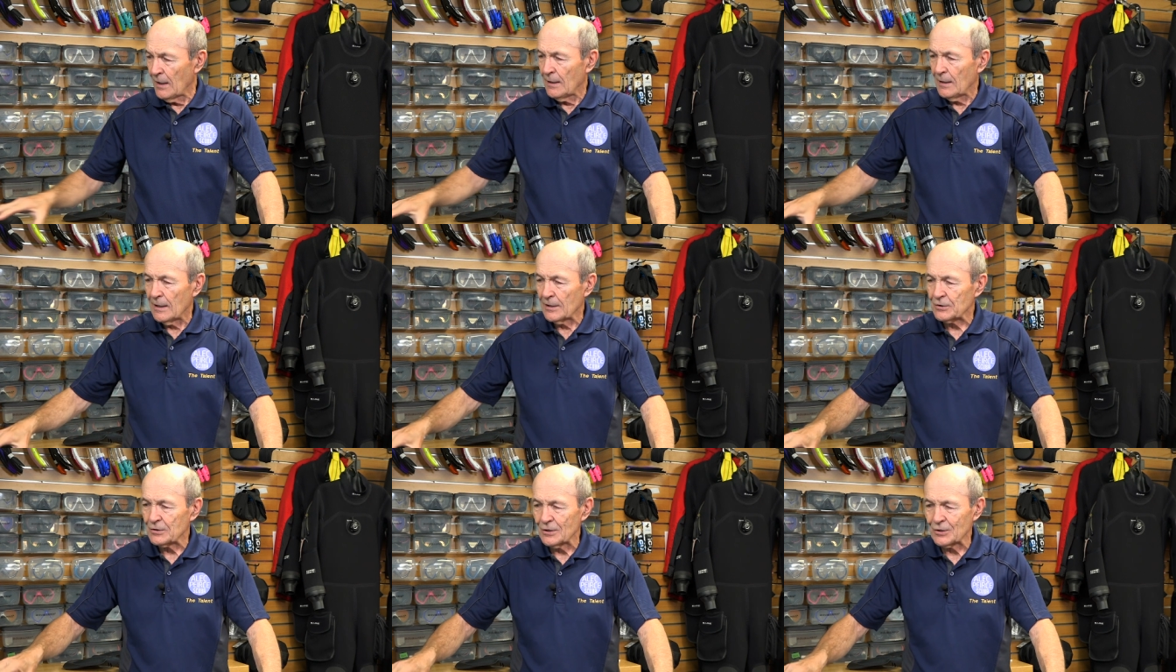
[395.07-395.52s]

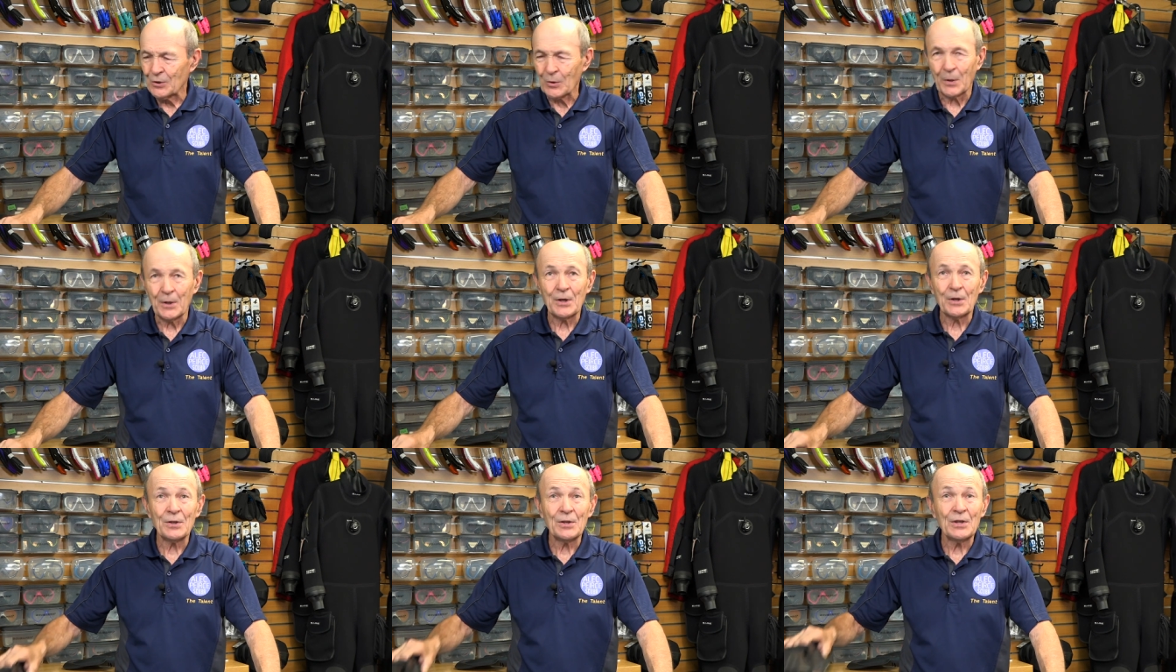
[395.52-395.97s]
It's to
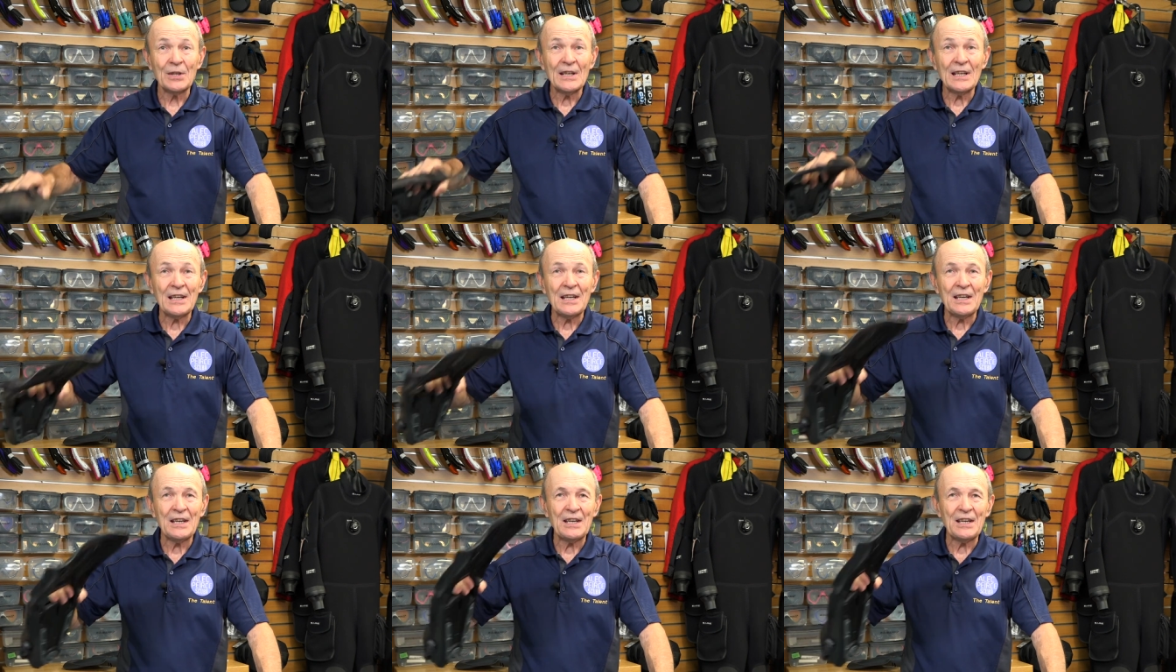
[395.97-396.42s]
show you
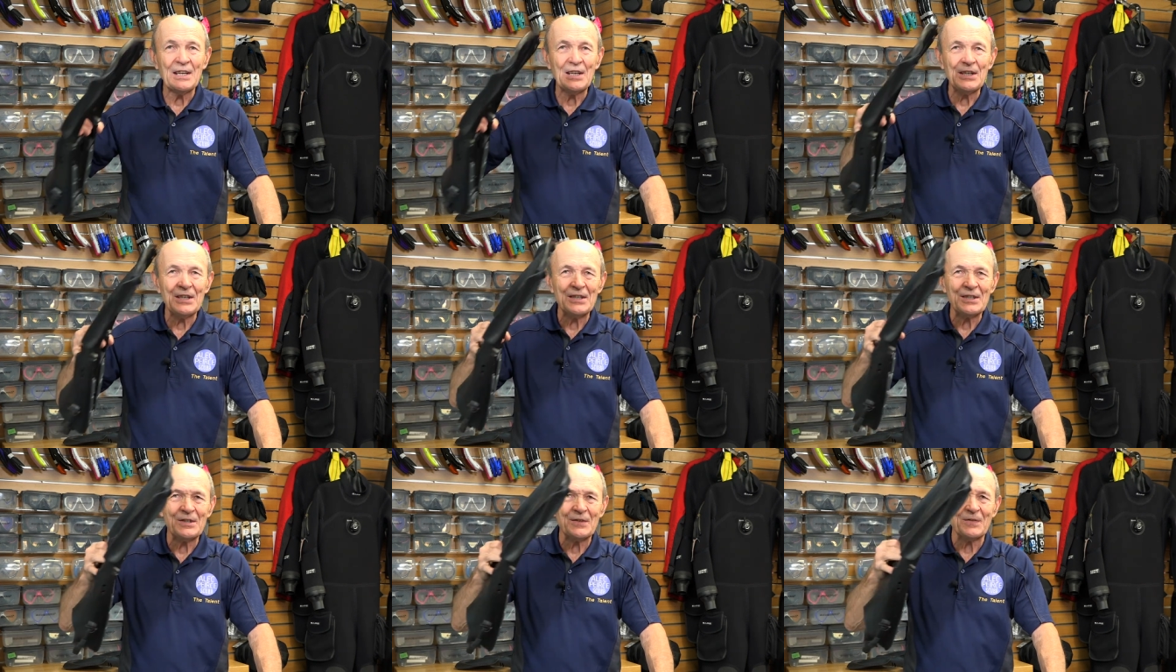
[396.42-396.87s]

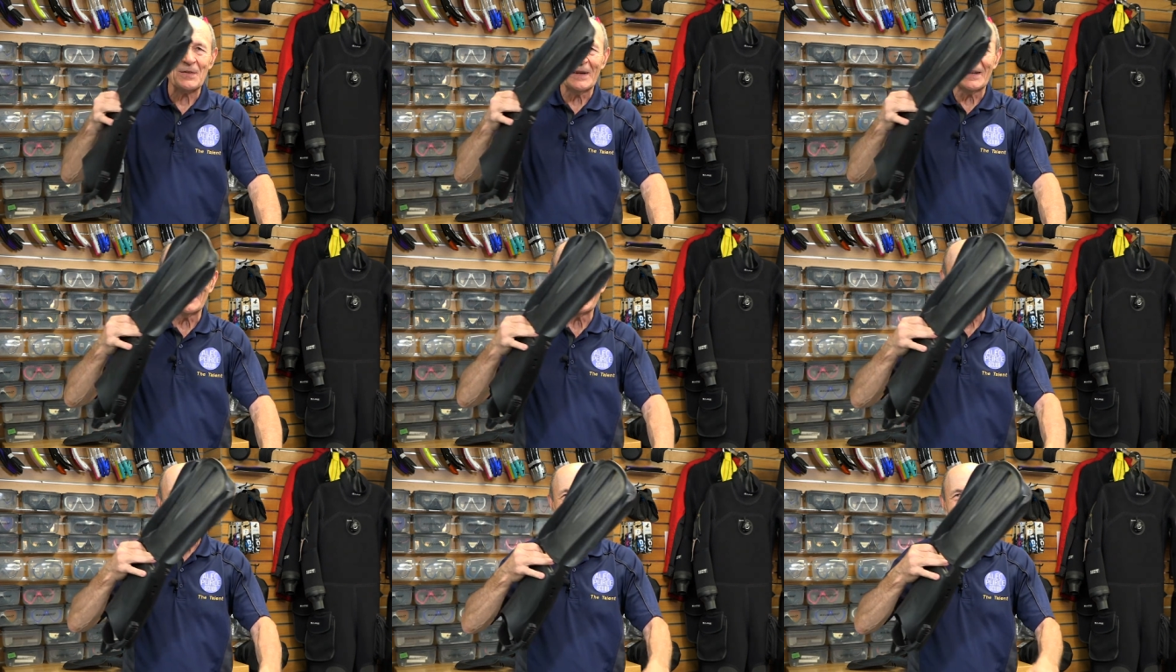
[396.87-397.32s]
these
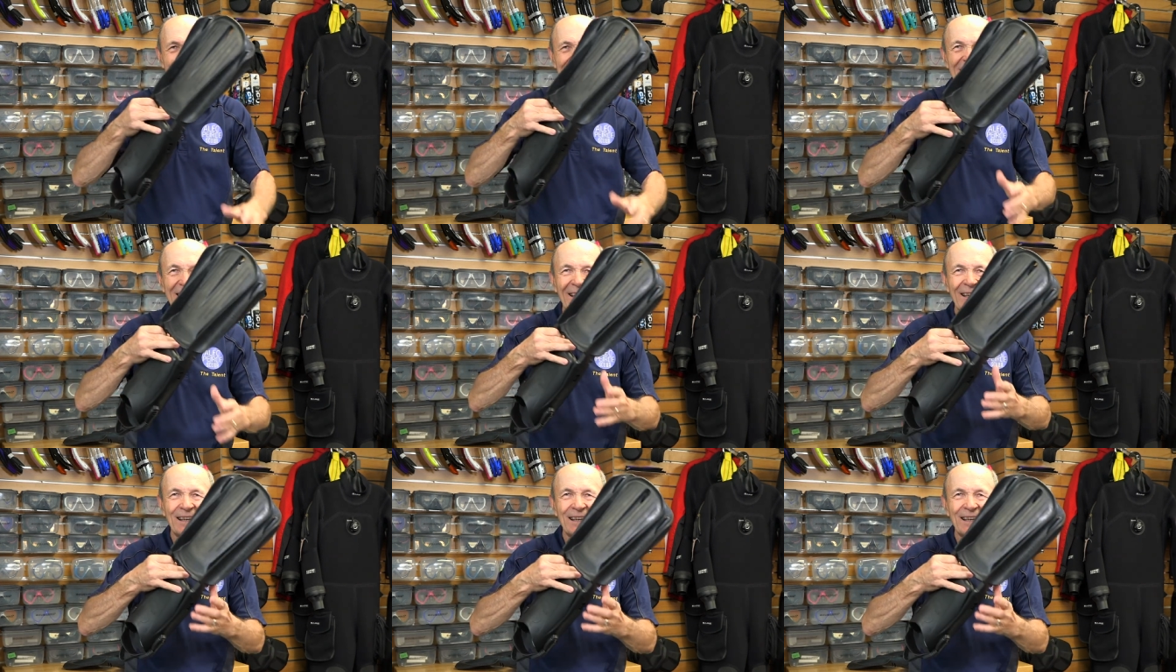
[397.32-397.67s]
fins.